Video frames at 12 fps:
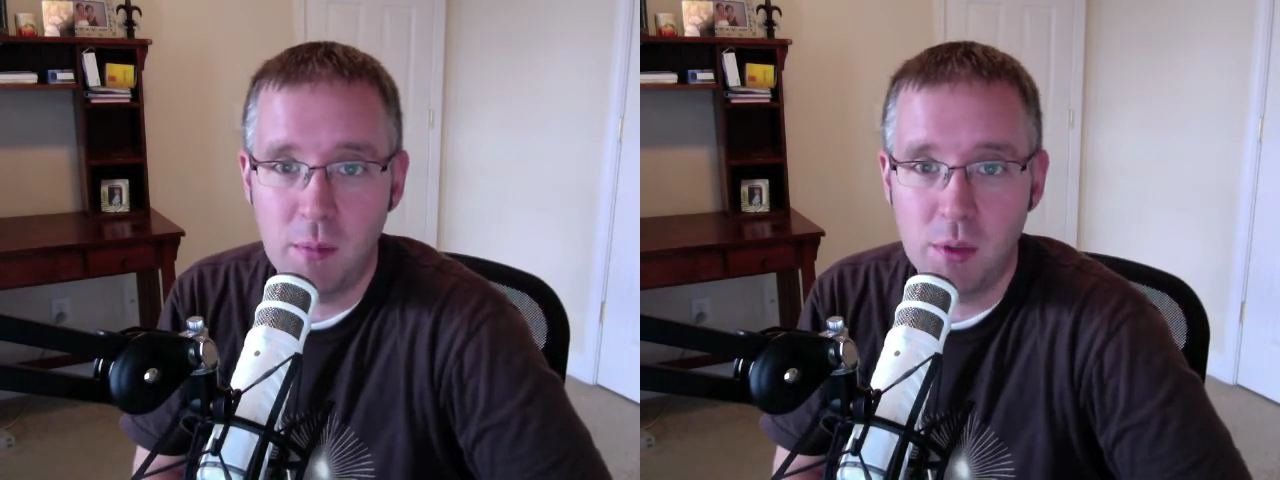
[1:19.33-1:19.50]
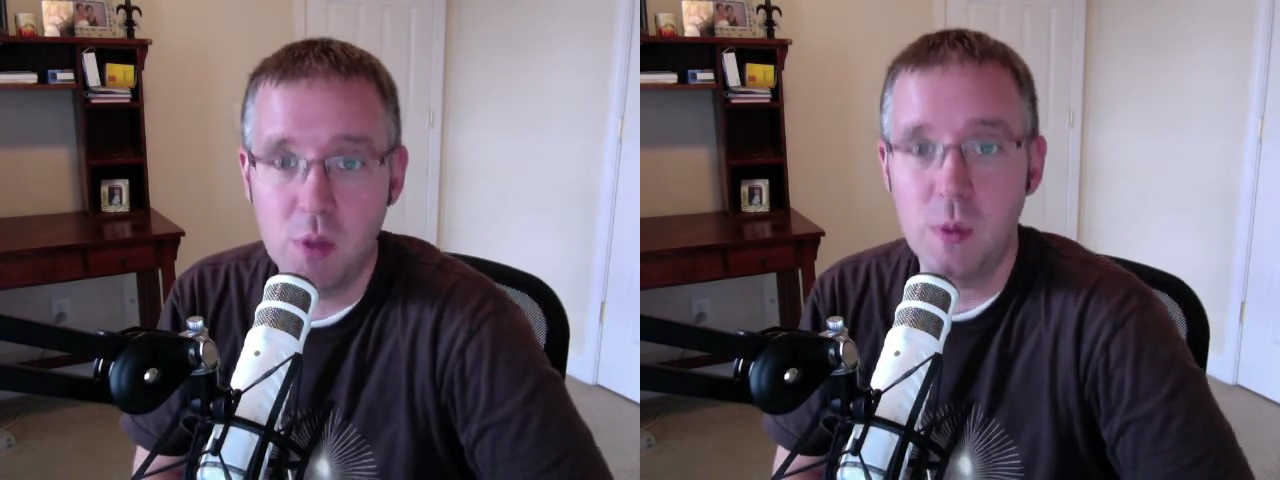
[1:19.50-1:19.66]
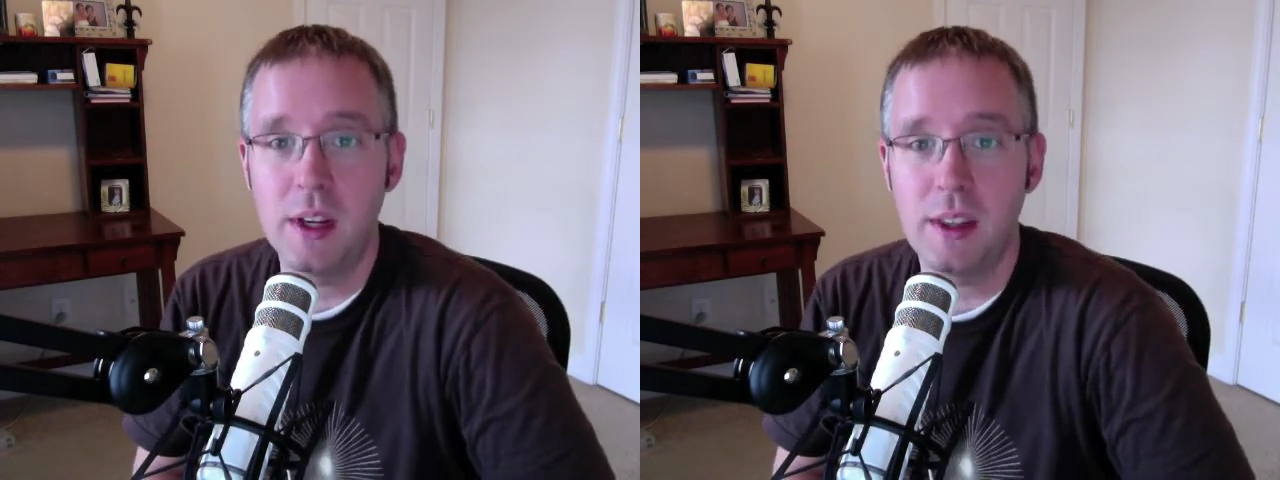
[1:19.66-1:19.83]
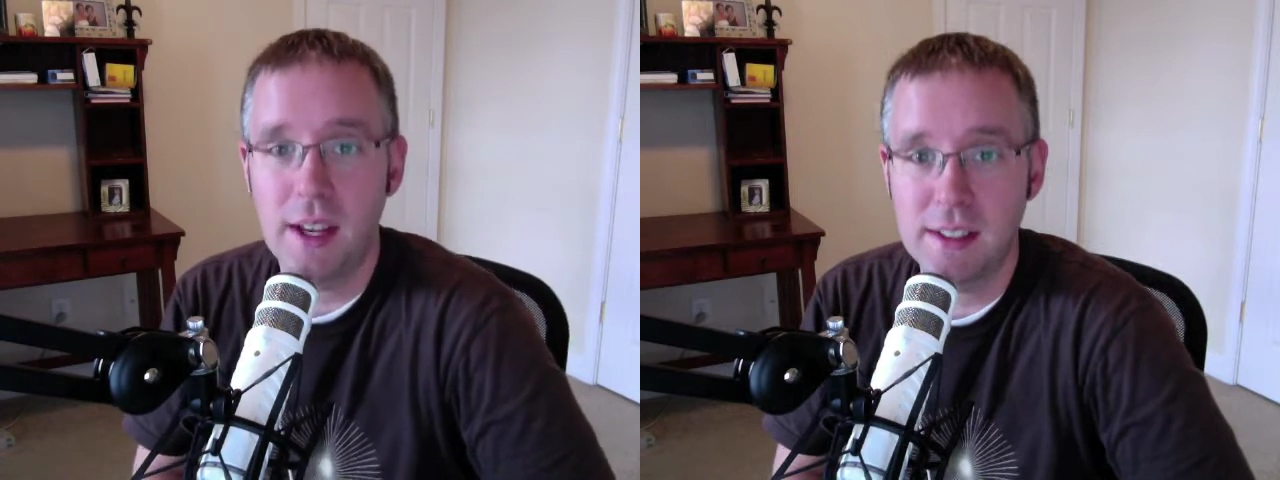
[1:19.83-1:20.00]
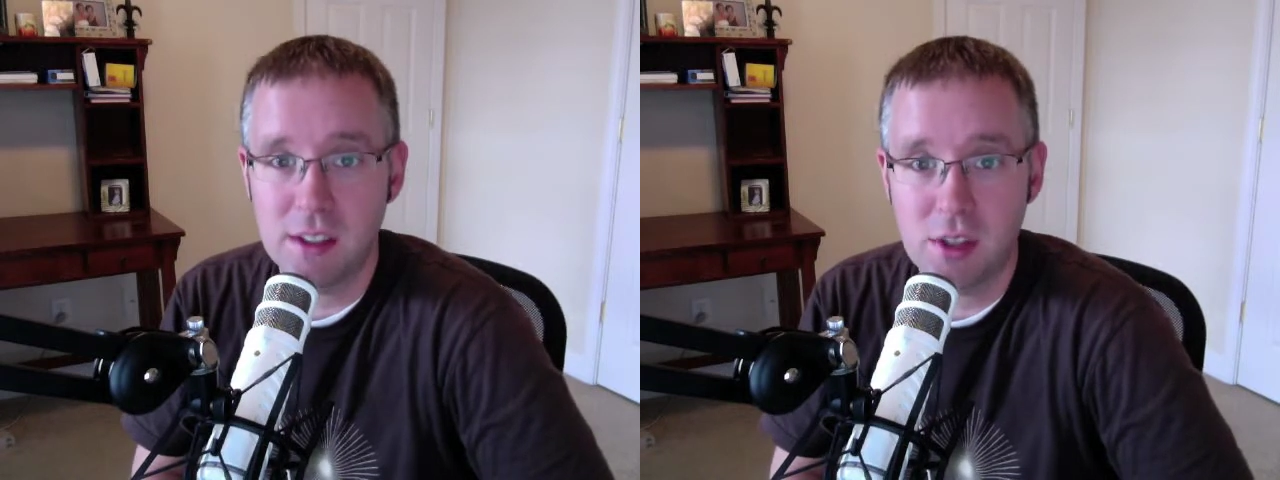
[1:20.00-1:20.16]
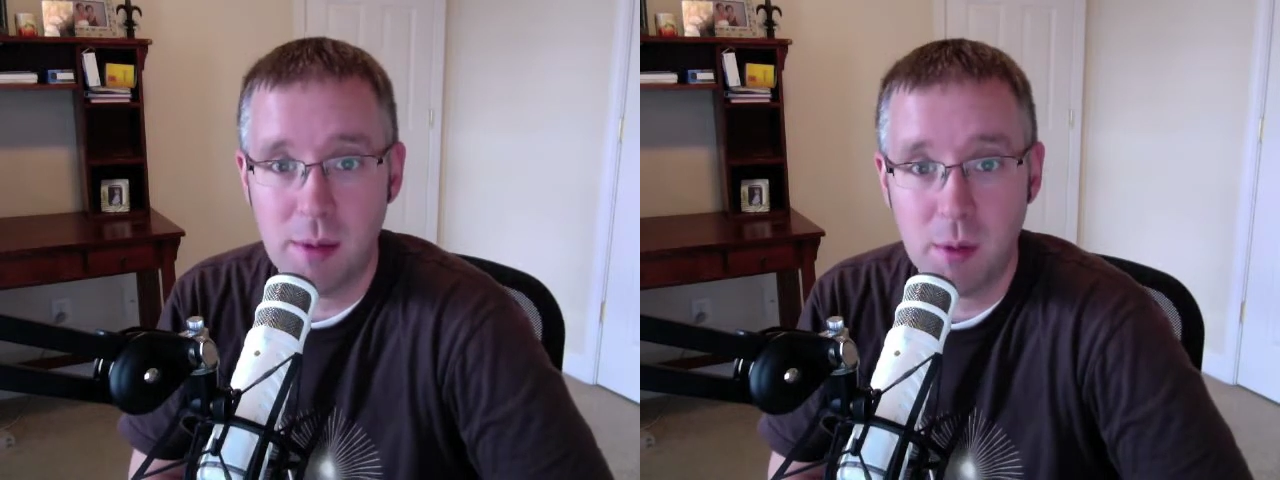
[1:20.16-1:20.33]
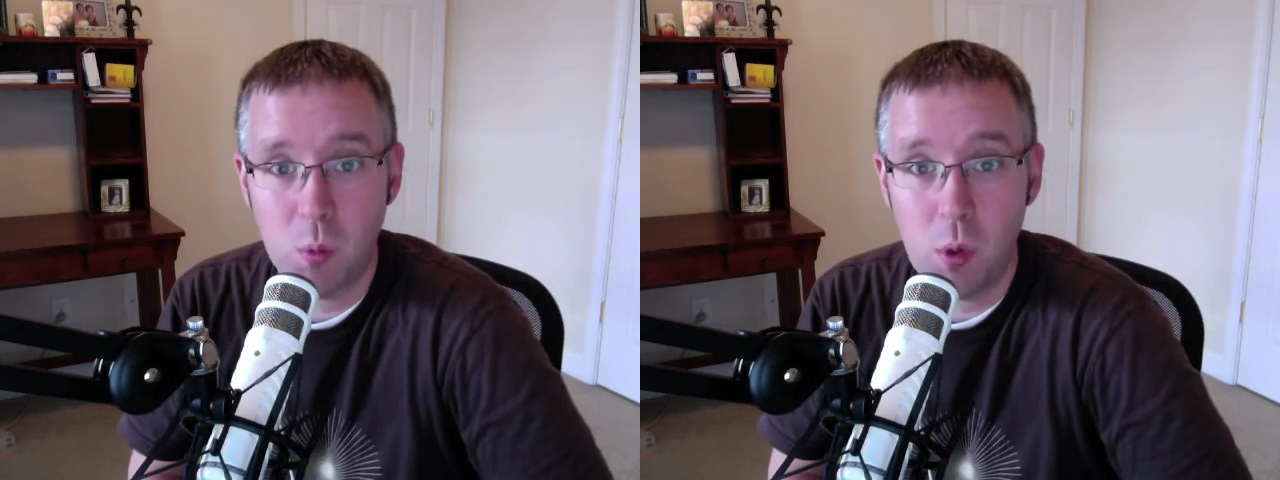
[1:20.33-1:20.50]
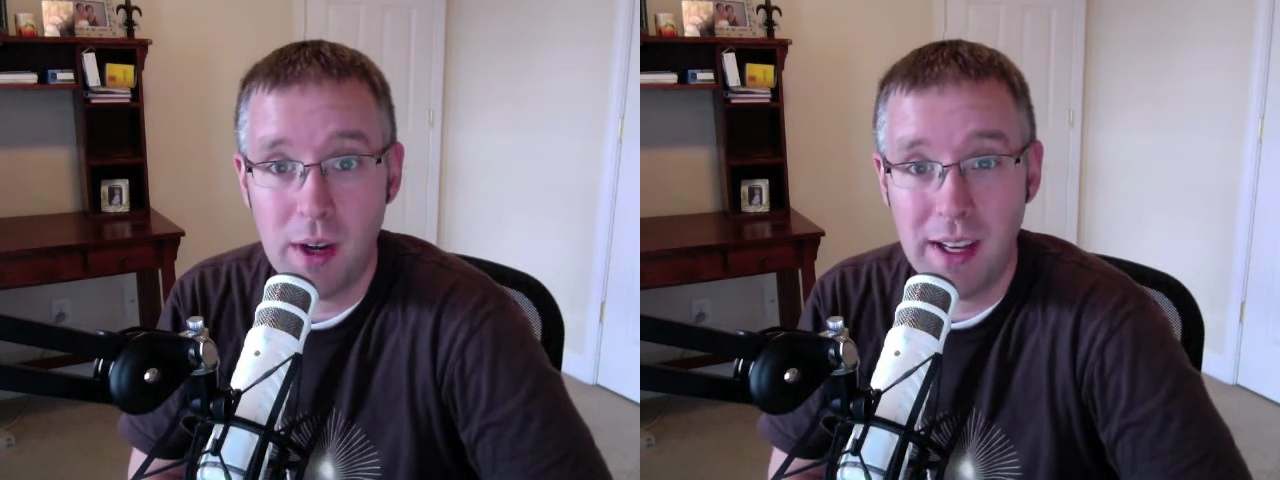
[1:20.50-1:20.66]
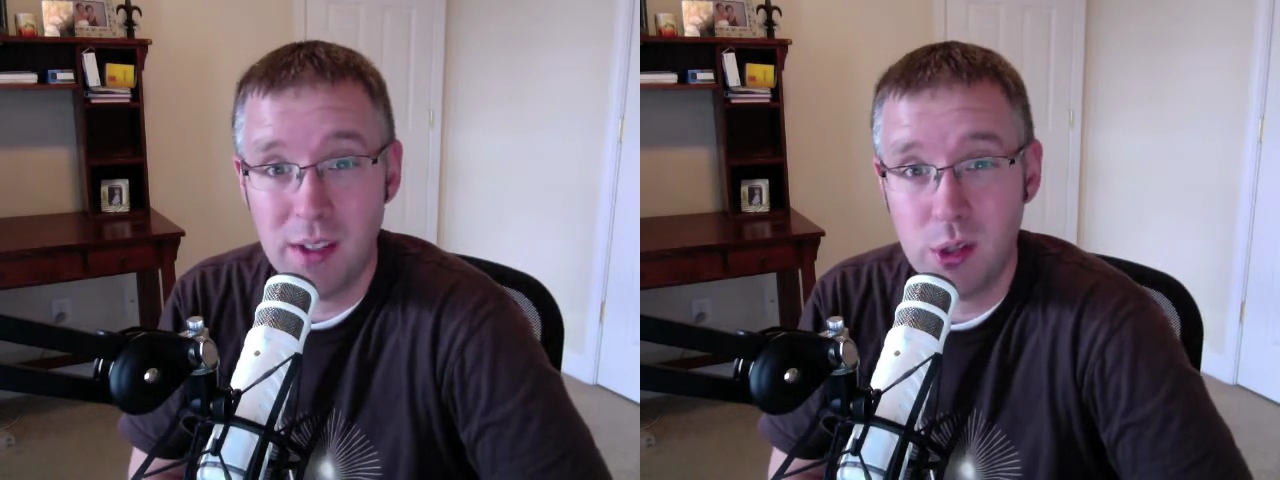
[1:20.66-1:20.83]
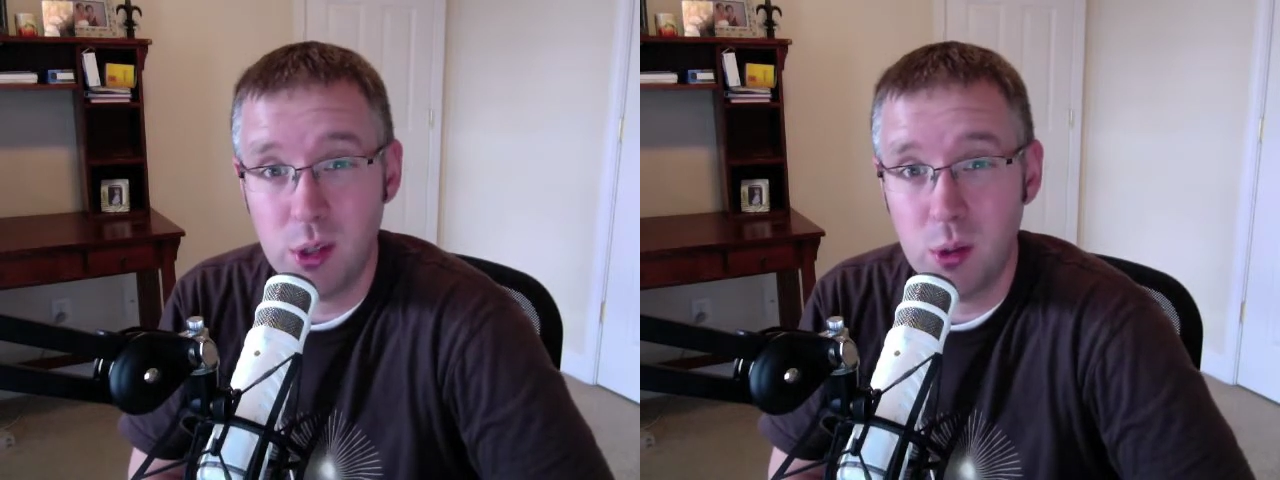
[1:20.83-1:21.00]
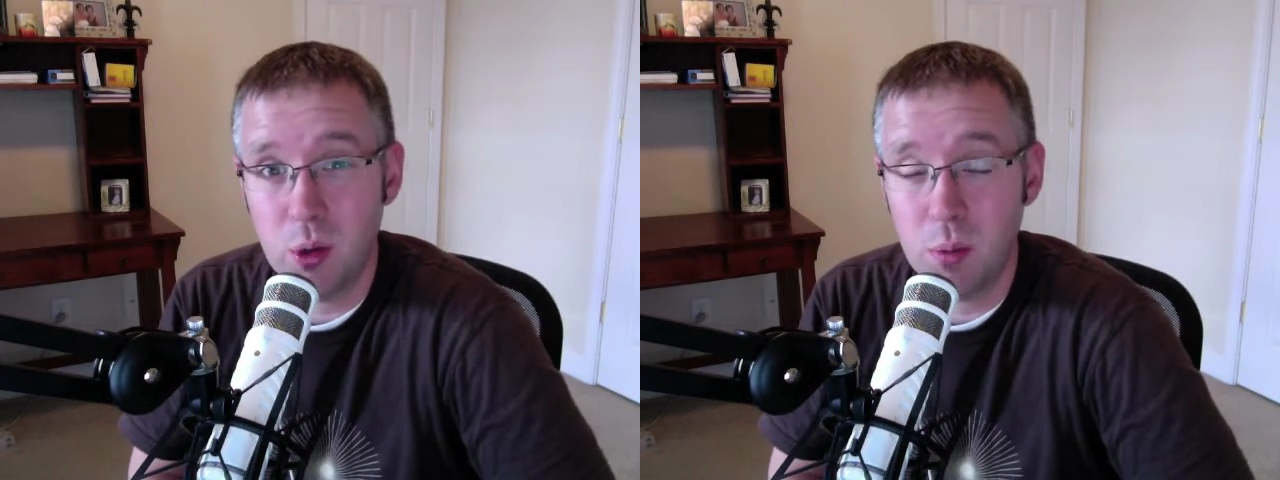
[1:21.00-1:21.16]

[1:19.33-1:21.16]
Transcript: do realize that chapter 1 and 2